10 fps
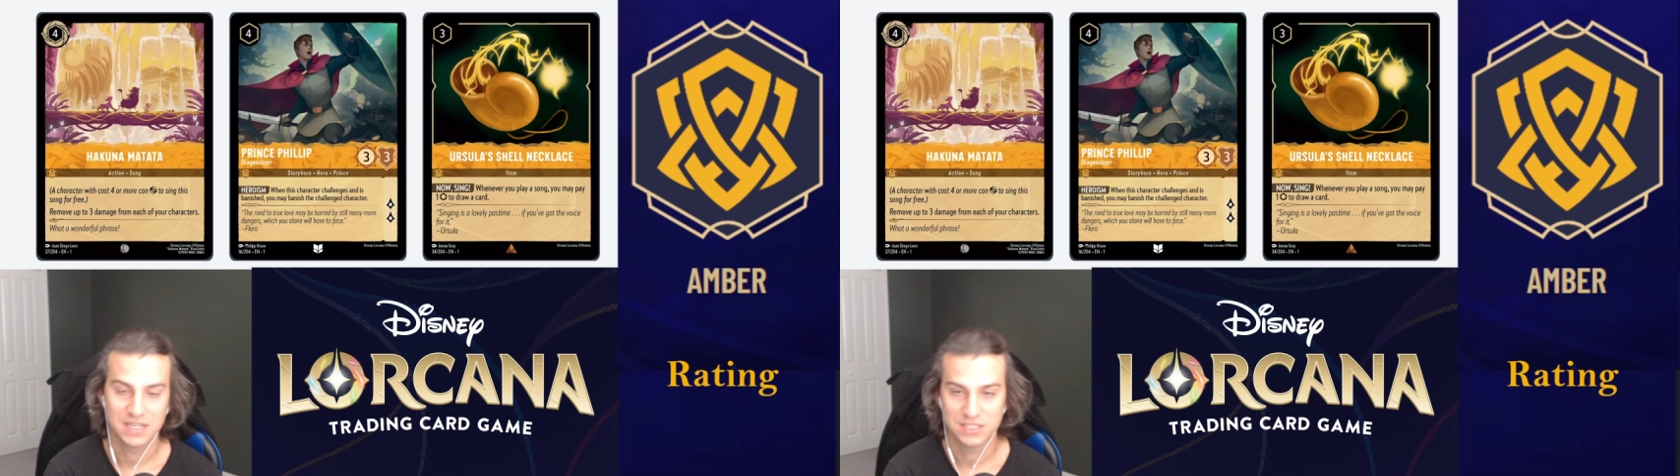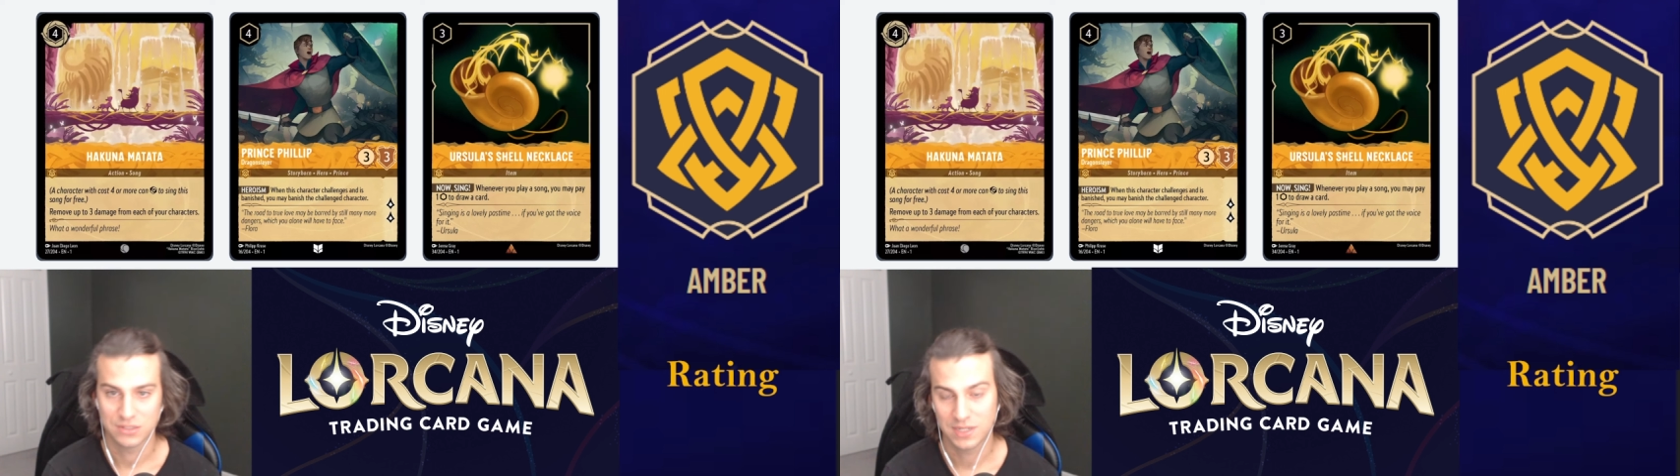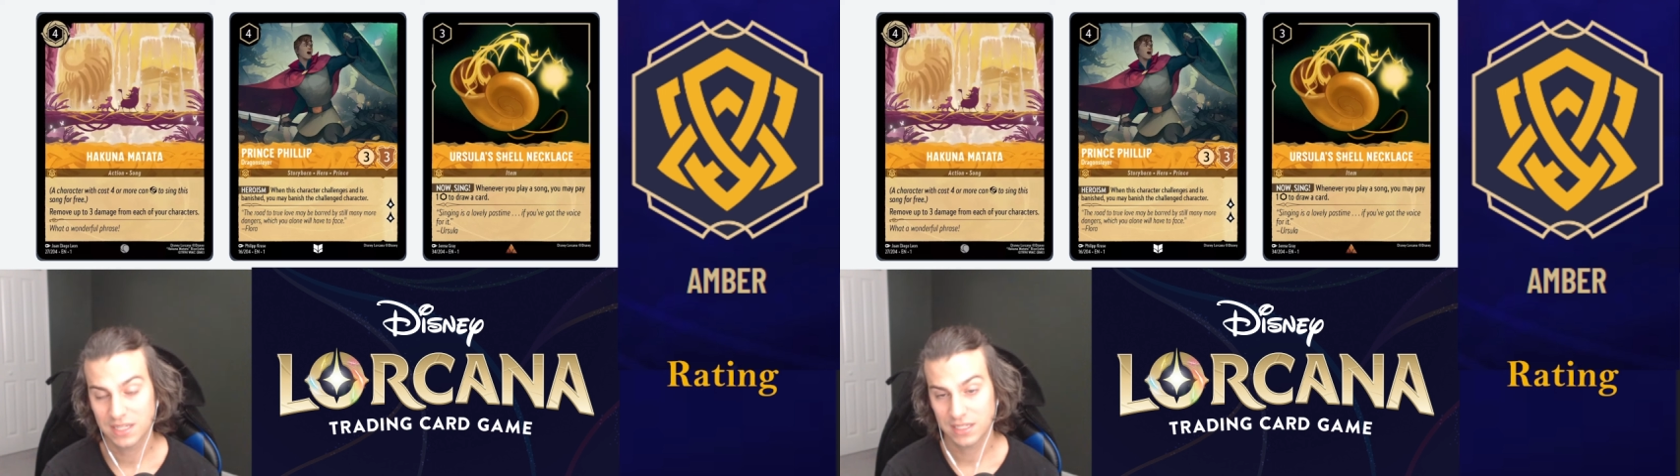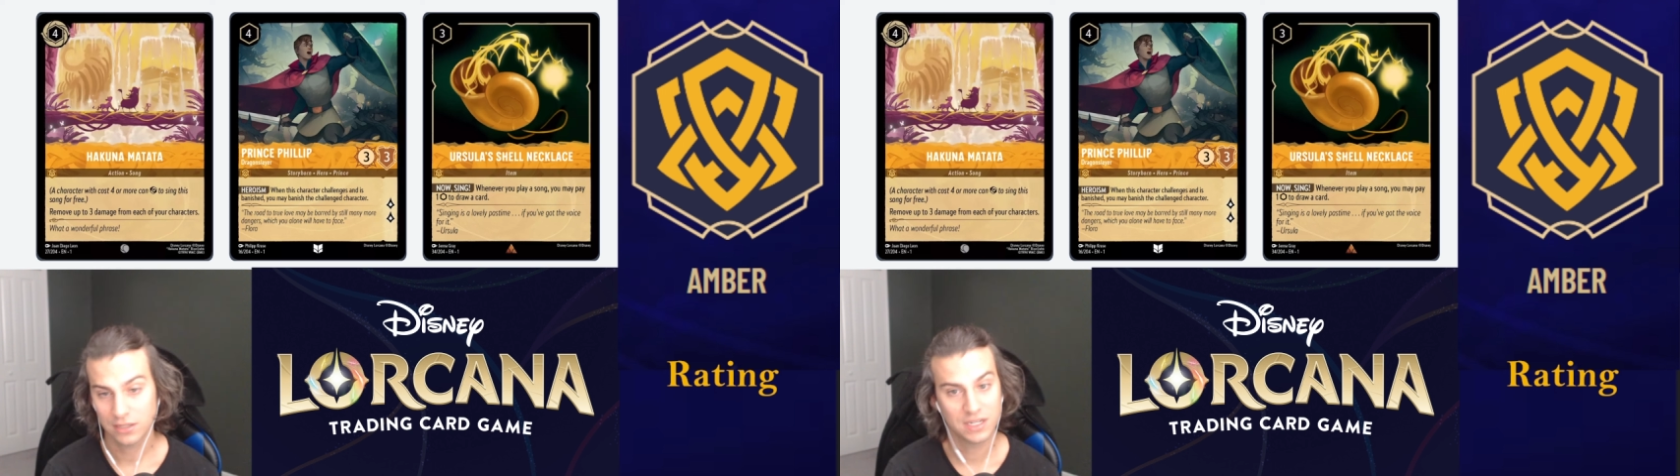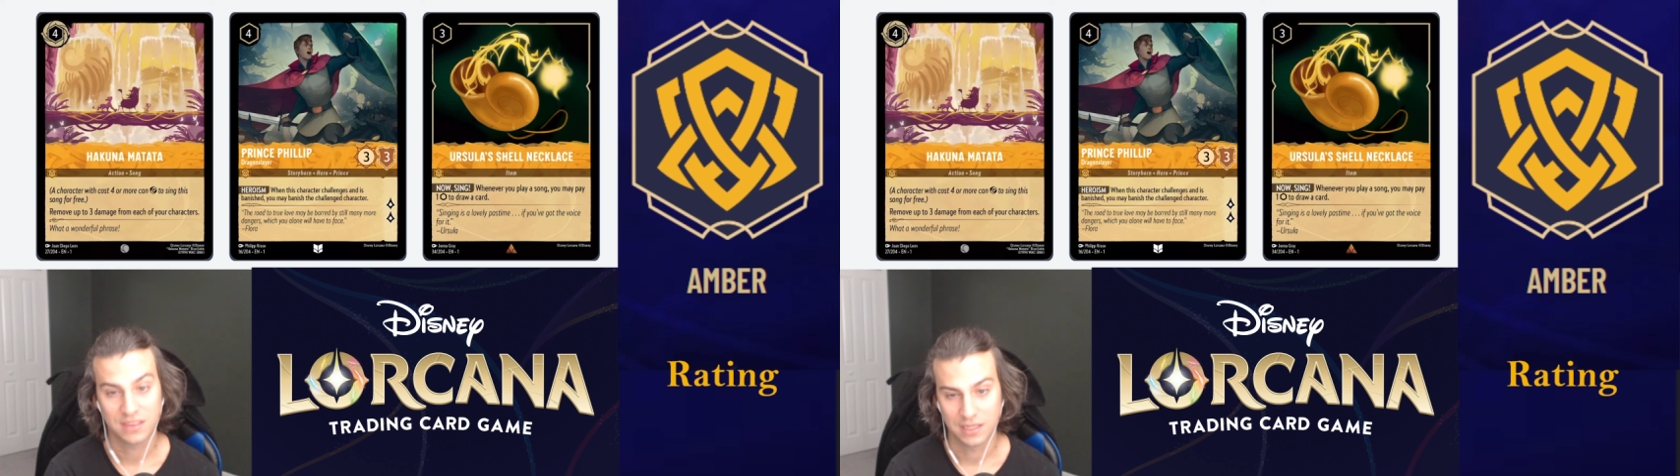So it can kill
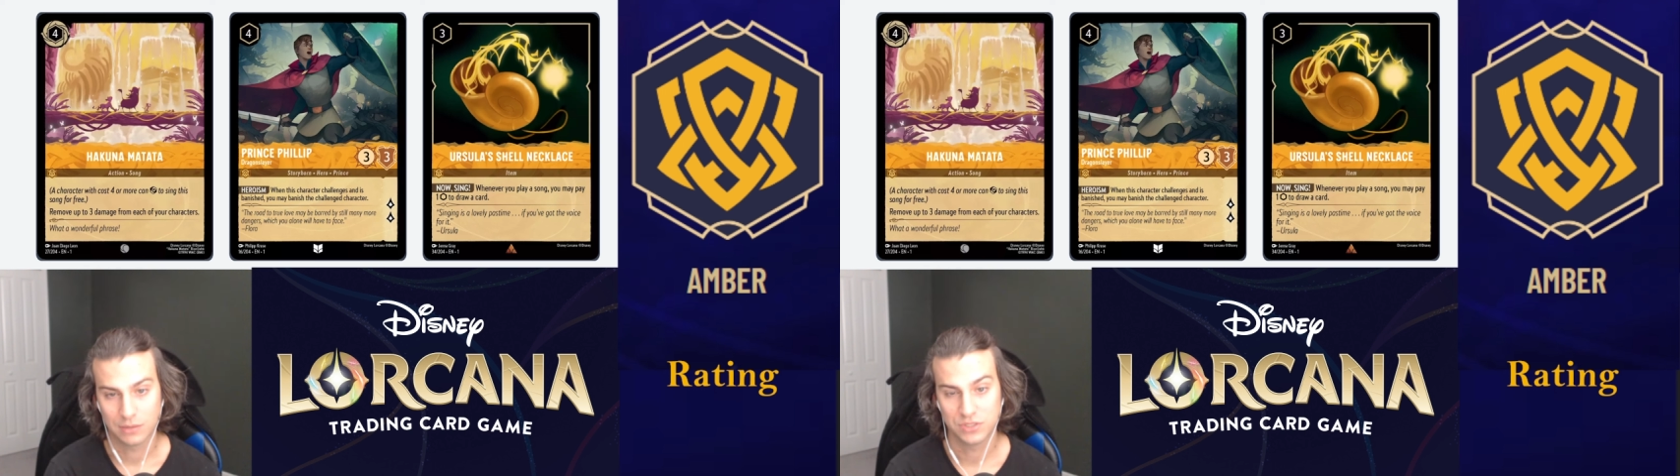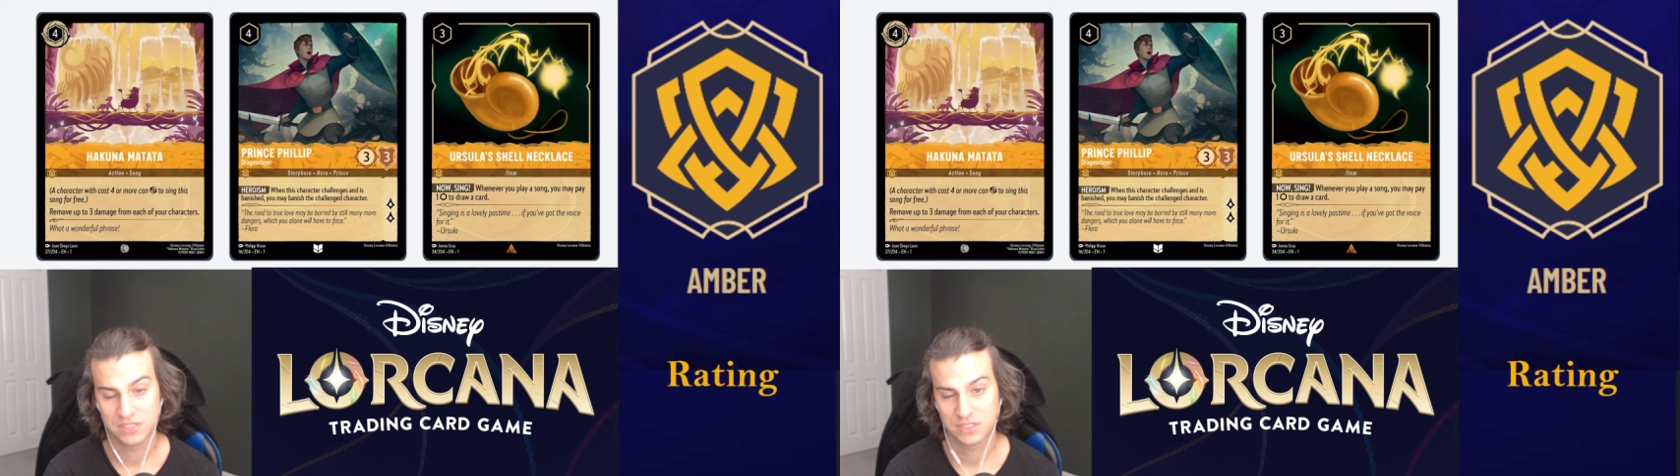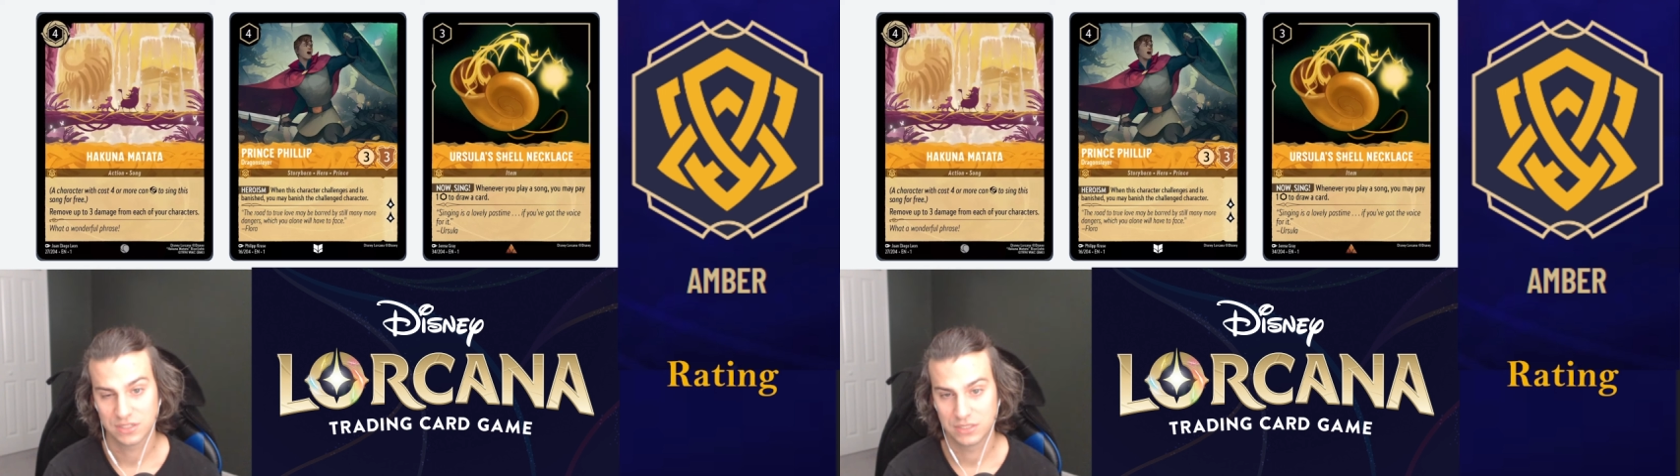anything, which is